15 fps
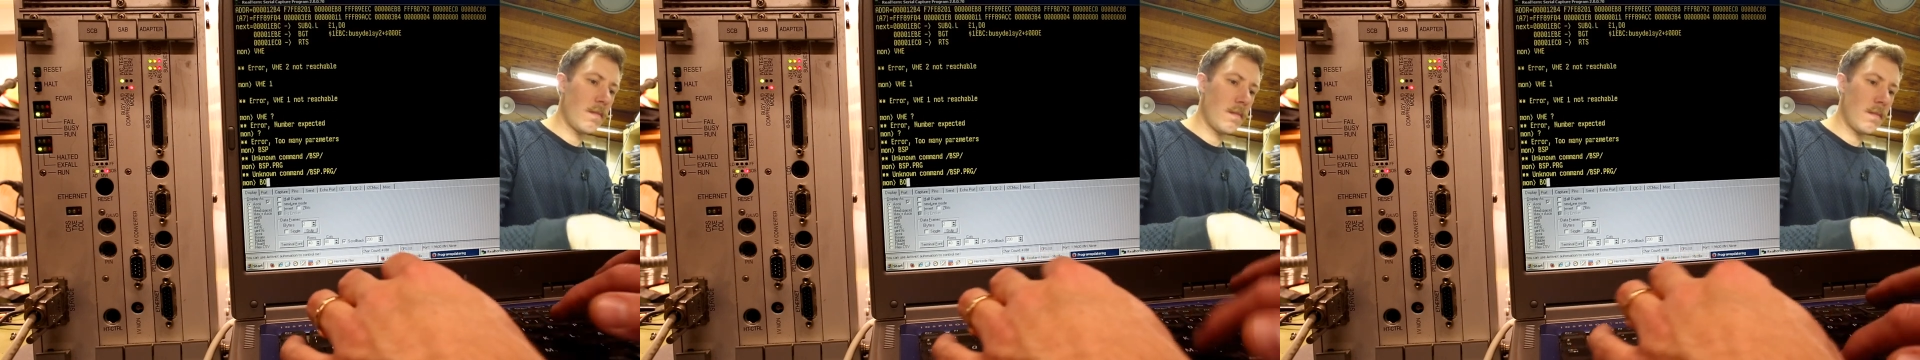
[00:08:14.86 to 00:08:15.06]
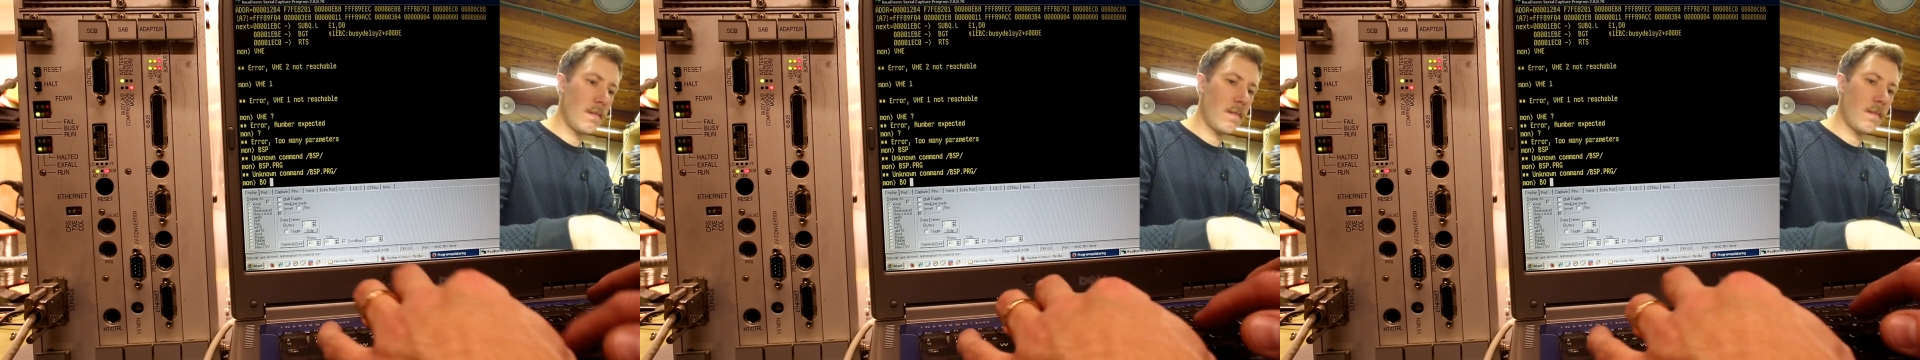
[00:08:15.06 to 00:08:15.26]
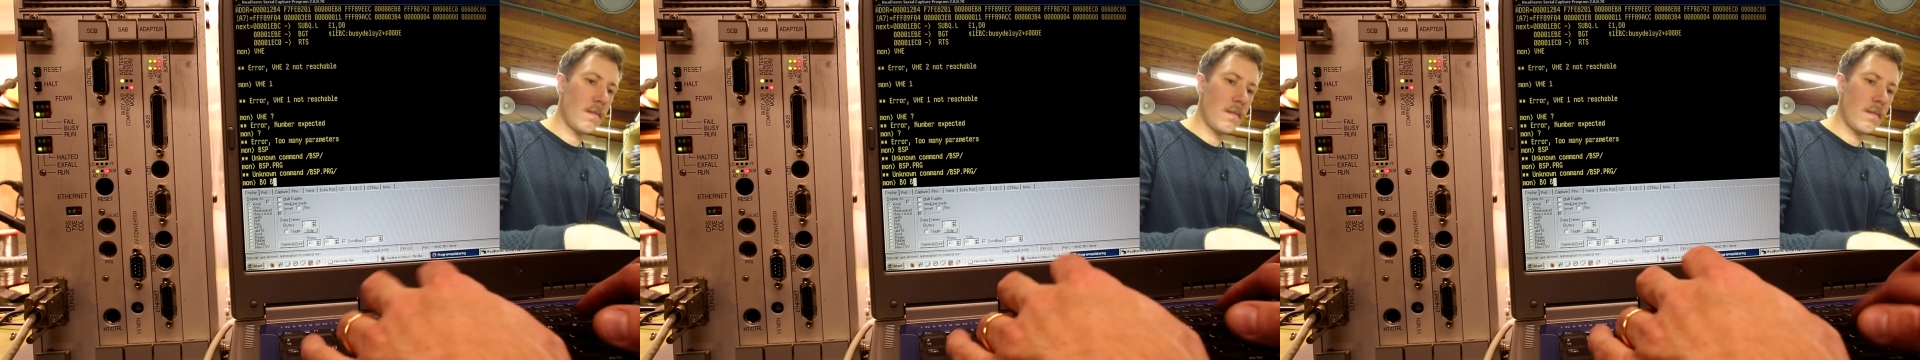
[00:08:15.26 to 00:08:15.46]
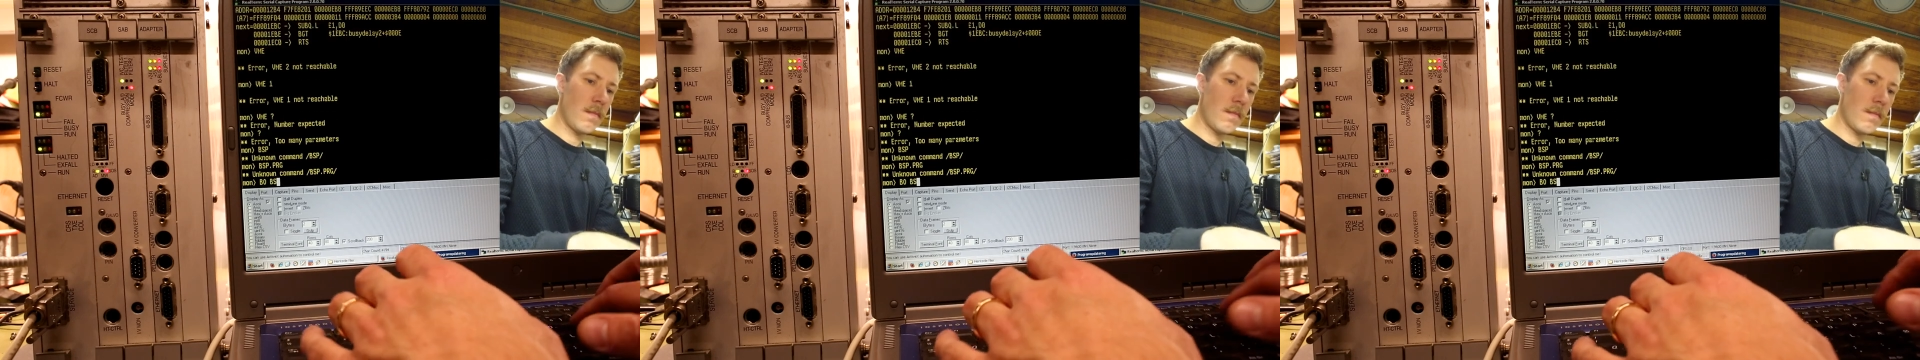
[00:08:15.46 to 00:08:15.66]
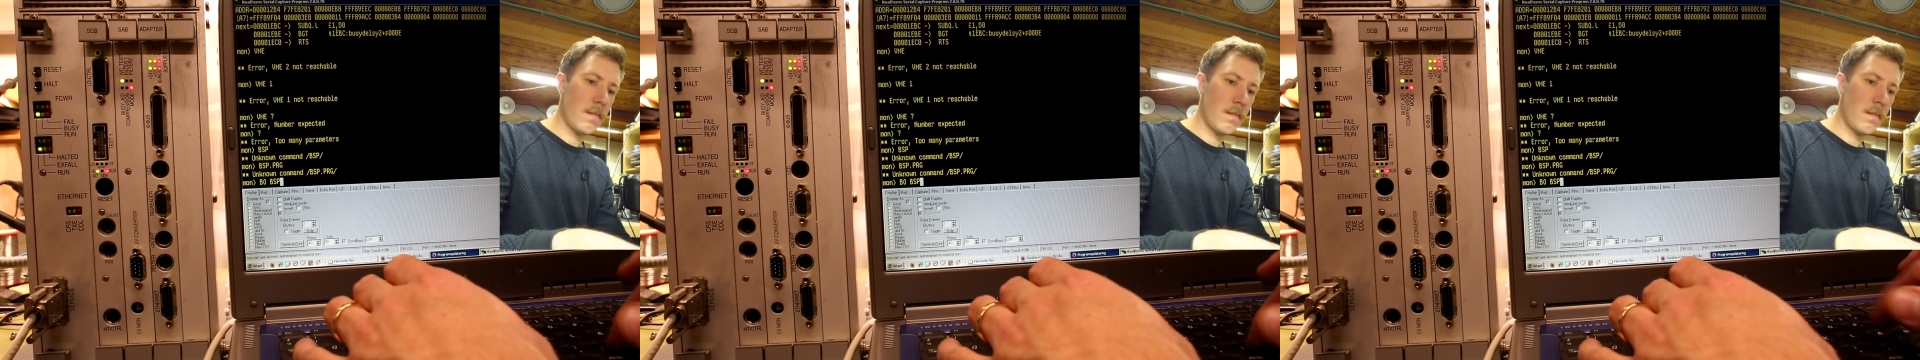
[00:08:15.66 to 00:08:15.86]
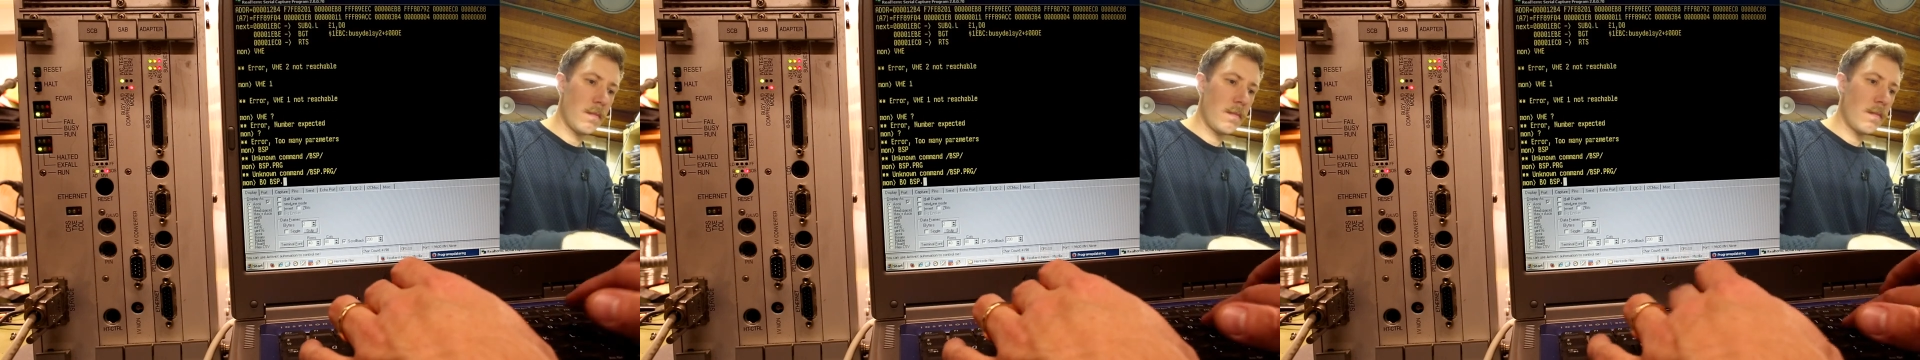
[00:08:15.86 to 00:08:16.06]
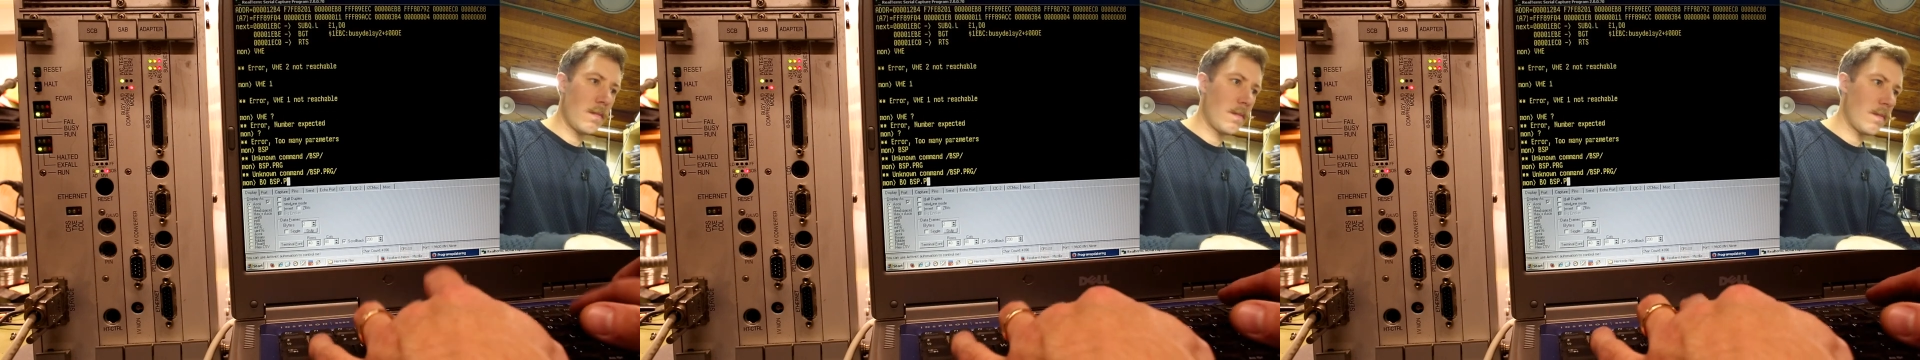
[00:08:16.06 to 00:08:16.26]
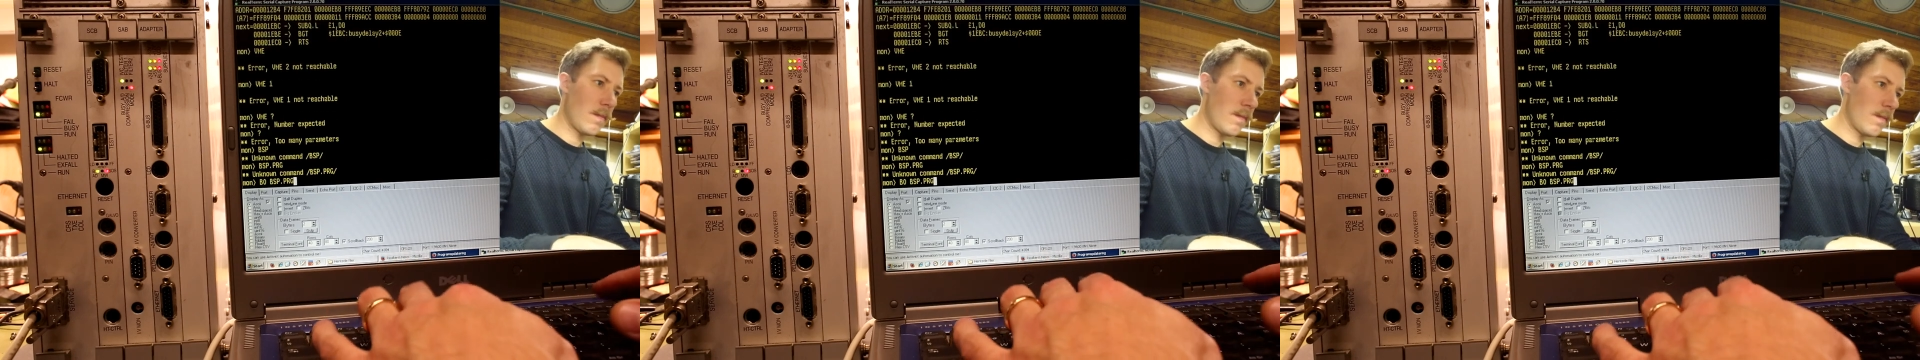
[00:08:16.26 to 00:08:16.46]

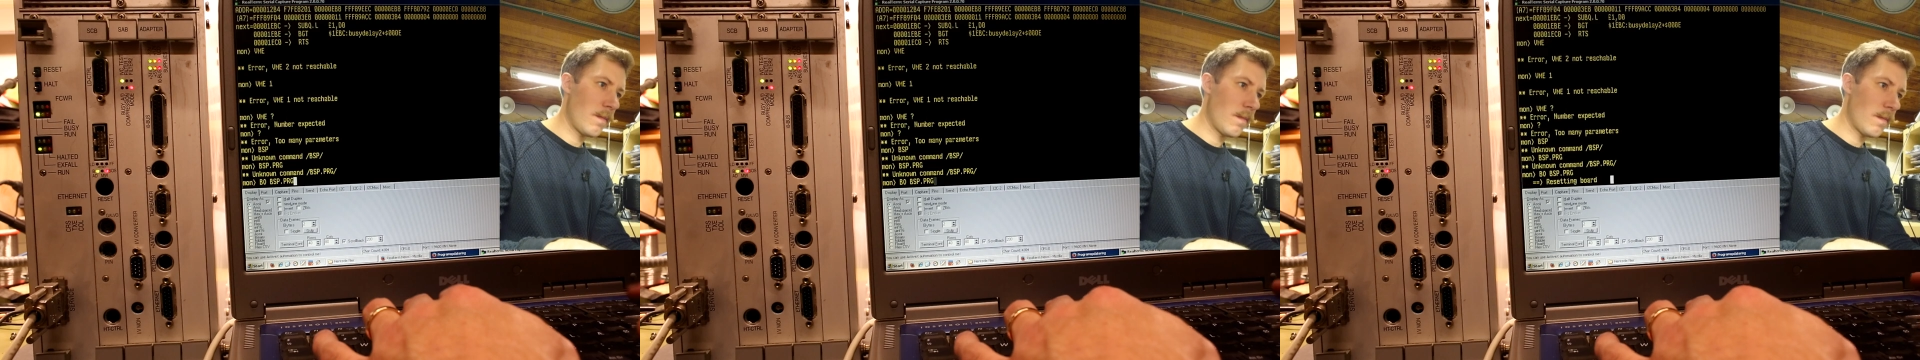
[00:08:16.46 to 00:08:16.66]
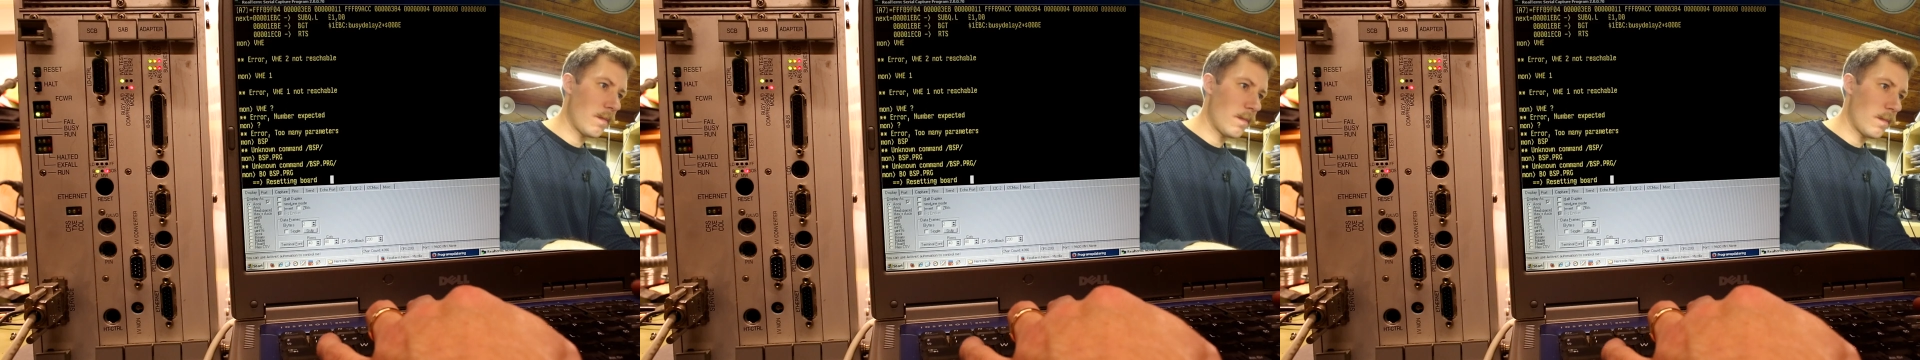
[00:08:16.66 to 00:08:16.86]
Nobody speaks.